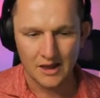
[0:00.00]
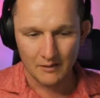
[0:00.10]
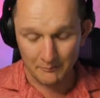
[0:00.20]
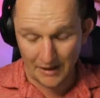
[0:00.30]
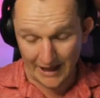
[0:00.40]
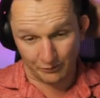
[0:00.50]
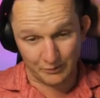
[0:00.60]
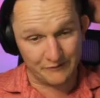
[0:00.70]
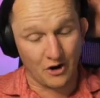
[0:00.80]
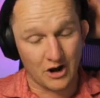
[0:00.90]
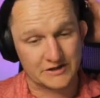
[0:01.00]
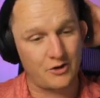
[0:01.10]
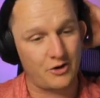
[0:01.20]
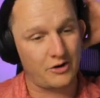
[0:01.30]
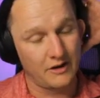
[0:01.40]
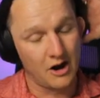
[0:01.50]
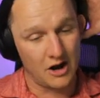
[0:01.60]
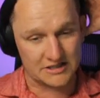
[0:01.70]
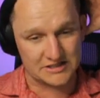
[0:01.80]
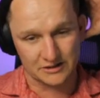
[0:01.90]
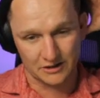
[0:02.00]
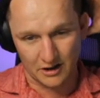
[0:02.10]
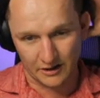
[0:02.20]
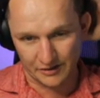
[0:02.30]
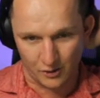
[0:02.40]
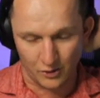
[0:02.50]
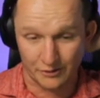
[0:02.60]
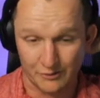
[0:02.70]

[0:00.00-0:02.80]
But we've got Arsenal on the corner.